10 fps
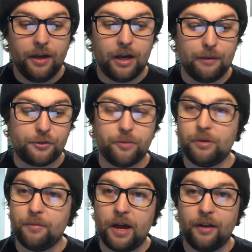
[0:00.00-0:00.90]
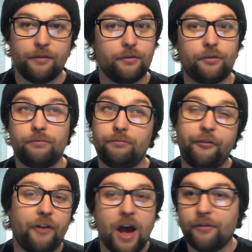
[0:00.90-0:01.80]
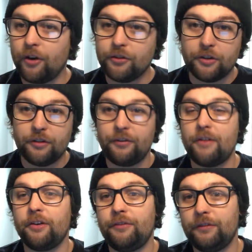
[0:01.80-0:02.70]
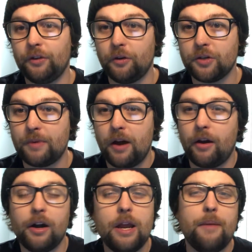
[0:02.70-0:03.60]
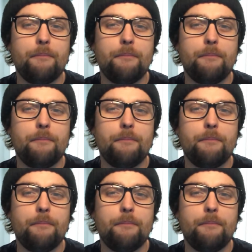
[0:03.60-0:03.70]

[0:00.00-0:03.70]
It should be about 550 horsepower,